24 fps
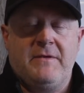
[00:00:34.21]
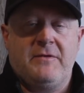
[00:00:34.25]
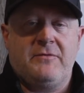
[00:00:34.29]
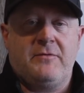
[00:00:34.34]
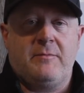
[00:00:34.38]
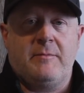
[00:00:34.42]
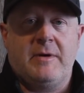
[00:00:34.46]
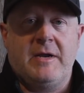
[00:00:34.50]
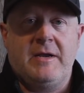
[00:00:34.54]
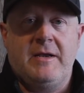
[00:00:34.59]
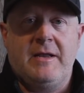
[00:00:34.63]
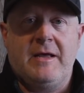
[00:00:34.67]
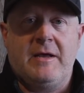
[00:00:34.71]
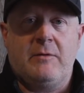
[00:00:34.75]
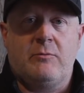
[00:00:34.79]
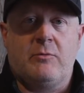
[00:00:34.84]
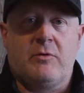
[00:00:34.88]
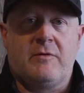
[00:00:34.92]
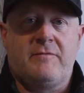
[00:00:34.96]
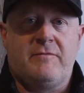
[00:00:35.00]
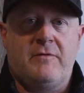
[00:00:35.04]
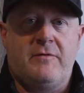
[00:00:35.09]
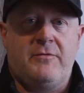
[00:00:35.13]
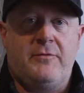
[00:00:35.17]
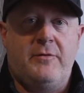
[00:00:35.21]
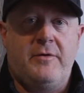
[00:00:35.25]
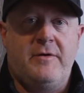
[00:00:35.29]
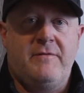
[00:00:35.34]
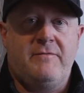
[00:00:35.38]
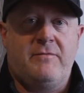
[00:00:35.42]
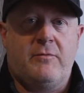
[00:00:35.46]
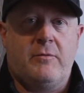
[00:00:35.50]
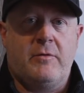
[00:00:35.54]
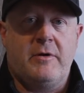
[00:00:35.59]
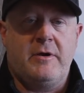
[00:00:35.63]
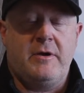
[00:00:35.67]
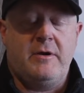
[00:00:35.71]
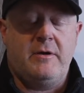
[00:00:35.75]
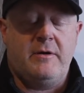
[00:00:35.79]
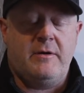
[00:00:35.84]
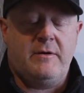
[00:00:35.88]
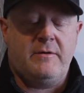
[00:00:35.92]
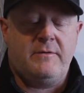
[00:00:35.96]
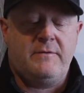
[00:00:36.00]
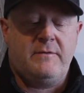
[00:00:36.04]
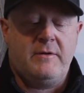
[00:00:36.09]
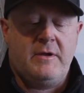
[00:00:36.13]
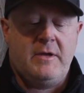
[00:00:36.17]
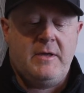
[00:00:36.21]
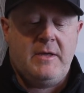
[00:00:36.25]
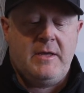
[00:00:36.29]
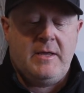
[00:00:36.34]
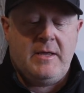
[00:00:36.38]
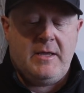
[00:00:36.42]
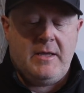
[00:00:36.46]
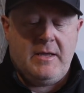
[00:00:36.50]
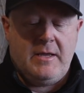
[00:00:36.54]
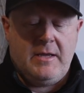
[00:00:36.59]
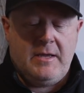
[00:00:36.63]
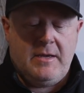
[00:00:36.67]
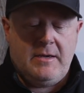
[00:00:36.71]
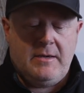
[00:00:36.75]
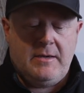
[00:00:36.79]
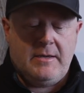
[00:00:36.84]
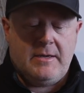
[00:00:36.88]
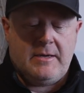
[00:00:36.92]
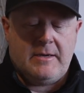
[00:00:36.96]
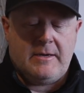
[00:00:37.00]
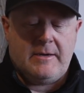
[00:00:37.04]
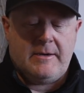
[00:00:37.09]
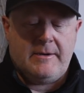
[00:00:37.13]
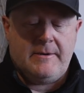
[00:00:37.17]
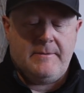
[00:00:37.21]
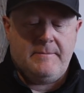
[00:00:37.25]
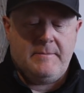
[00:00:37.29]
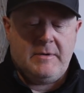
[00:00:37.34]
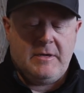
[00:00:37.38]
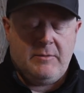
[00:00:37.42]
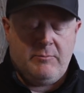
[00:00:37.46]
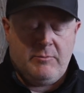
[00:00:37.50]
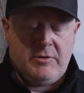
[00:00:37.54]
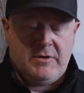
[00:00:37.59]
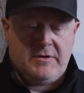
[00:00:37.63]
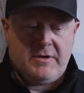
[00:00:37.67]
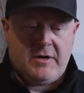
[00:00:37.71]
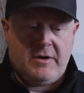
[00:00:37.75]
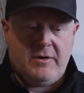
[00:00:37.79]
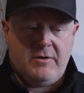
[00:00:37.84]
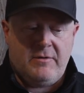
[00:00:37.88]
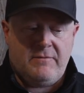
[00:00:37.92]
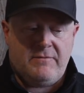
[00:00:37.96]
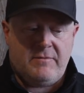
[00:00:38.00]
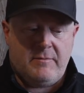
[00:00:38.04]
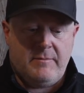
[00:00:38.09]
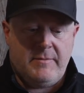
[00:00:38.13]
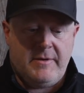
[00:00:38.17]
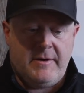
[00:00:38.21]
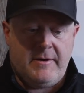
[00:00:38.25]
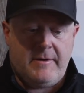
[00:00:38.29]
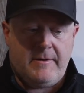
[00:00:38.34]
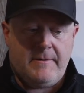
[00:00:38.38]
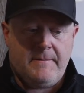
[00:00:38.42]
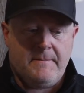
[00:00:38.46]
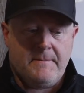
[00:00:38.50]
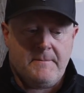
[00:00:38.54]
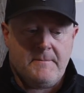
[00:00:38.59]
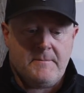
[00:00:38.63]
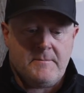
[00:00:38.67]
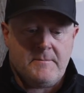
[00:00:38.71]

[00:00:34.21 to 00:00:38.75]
That's where my dad worked for 34 years, and uh, he retired from there.